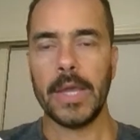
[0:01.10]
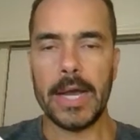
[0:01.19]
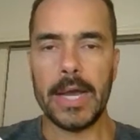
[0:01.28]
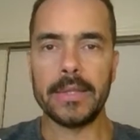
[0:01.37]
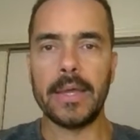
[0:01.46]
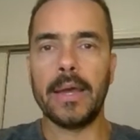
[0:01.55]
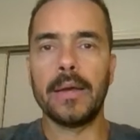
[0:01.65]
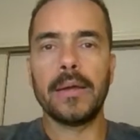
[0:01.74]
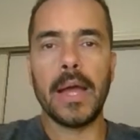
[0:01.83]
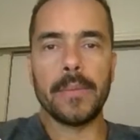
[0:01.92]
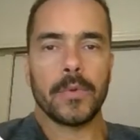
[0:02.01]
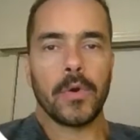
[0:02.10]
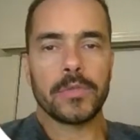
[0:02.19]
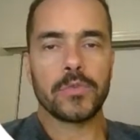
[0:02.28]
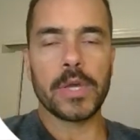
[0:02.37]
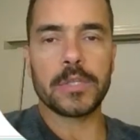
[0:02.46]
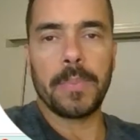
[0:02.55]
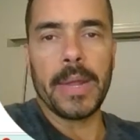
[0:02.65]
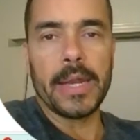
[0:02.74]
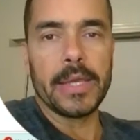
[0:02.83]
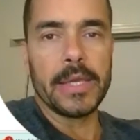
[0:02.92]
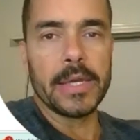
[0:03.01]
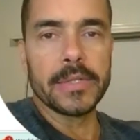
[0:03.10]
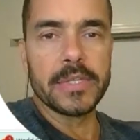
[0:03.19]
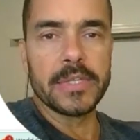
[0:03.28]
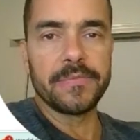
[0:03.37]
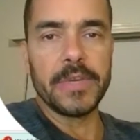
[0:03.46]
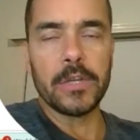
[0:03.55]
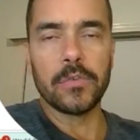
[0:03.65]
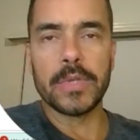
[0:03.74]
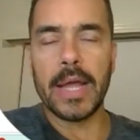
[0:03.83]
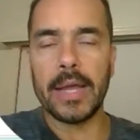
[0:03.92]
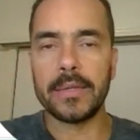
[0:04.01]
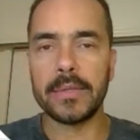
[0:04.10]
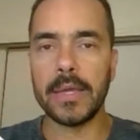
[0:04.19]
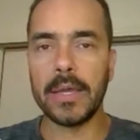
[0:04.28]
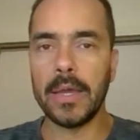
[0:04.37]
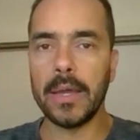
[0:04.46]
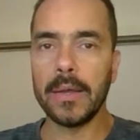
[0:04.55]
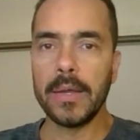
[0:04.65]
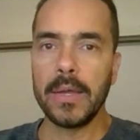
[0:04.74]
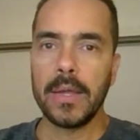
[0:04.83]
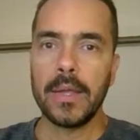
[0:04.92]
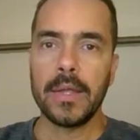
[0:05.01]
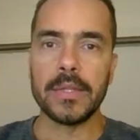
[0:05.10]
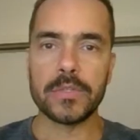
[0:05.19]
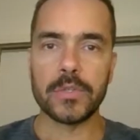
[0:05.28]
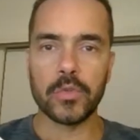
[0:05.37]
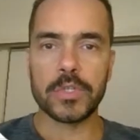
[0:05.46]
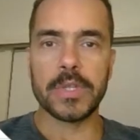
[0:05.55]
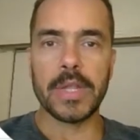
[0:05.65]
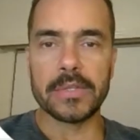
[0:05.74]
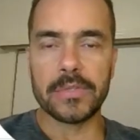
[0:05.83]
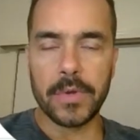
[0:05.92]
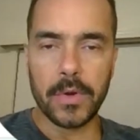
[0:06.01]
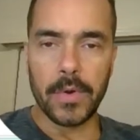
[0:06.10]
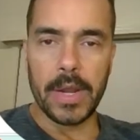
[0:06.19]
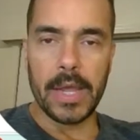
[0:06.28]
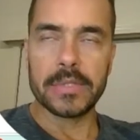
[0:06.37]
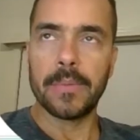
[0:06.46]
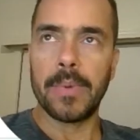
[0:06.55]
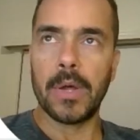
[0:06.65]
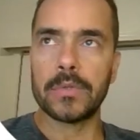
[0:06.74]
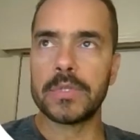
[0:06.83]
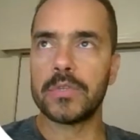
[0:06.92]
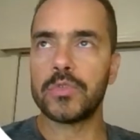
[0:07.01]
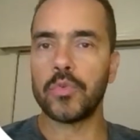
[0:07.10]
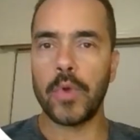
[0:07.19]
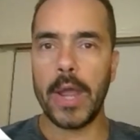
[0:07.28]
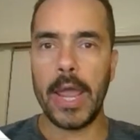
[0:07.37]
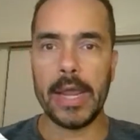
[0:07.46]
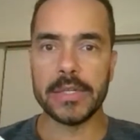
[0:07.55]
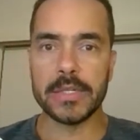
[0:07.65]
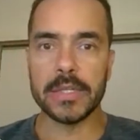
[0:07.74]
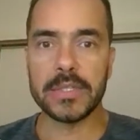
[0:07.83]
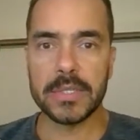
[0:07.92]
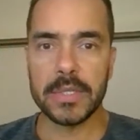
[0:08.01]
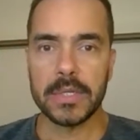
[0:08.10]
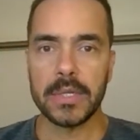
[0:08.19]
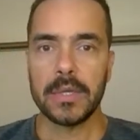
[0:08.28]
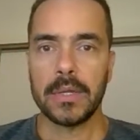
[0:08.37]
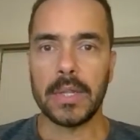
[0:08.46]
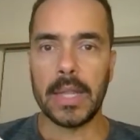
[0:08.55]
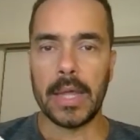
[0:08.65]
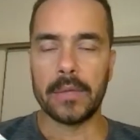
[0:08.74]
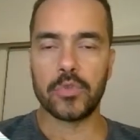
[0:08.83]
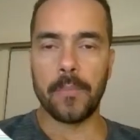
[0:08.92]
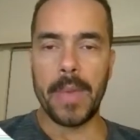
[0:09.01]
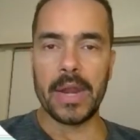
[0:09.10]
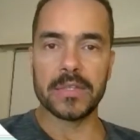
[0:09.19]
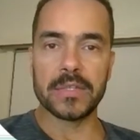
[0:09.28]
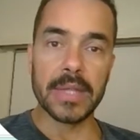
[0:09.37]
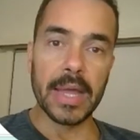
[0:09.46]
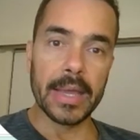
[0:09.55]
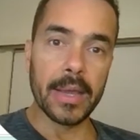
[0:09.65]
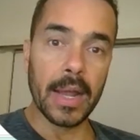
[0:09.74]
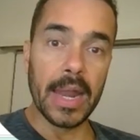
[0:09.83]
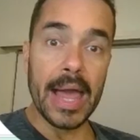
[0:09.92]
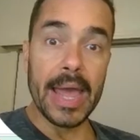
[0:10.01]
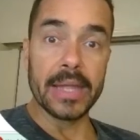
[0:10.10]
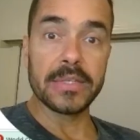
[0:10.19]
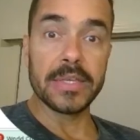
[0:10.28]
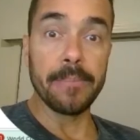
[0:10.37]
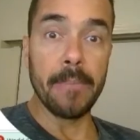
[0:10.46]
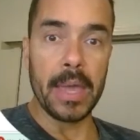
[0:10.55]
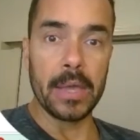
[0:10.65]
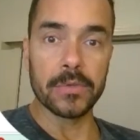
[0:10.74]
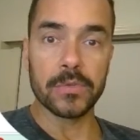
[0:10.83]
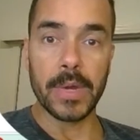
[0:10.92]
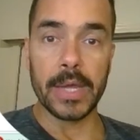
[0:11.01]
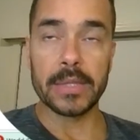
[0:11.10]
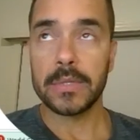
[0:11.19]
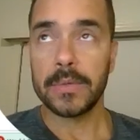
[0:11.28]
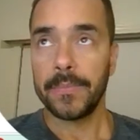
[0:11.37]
Hi there. I'm going to explain here in this video like the solution that you create about two agents like to manage like client emails, right?